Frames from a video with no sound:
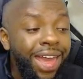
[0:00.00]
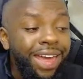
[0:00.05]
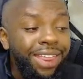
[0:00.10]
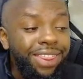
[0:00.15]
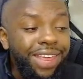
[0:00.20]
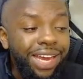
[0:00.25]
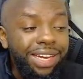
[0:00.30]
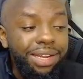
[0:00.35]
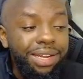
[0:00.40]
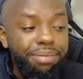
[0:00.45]

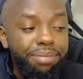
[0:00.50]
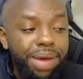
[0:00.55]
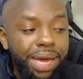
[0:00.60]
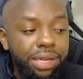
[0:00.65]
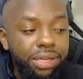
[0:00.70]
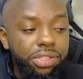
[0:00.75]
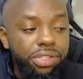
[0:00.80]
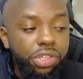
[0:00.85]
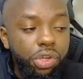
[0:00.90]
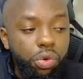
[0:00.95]
that
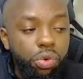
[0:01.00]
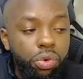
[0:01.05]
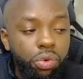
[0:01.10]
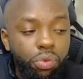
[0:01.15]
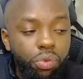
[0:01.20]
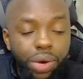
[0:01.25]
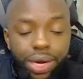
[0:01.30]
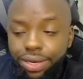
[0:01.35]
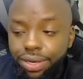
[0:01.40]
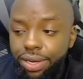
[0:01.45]
demand zone
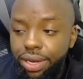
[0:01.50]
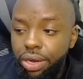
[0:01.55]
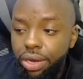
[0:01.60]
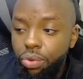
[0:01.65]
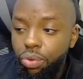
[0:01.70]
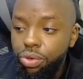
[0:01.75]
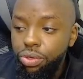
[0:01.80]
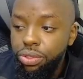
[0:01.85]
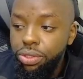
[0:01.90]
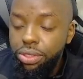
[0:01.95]
right here
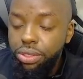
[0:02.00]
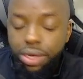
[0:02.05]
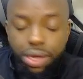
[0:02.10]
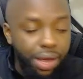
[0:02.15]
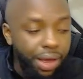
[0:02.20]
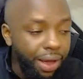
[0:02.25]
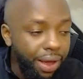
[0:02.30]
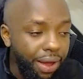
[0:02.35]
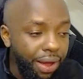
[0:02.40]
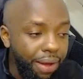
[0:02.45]
was
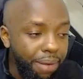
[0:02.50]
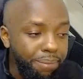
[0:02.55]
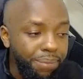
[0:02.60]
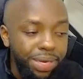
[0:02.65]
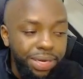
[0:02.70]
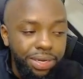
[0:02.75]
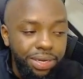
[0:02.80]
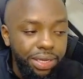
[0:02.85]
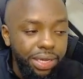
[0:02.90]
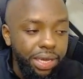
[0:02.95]

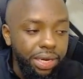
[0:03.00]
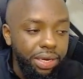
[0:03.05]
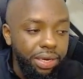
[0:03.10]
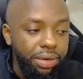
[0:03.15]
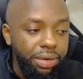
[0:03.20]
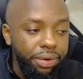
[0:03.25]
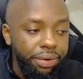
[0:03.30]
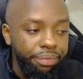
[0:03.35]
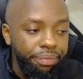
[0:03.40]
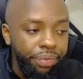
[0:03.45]

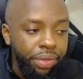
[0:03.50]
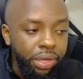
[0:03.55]
mitigated,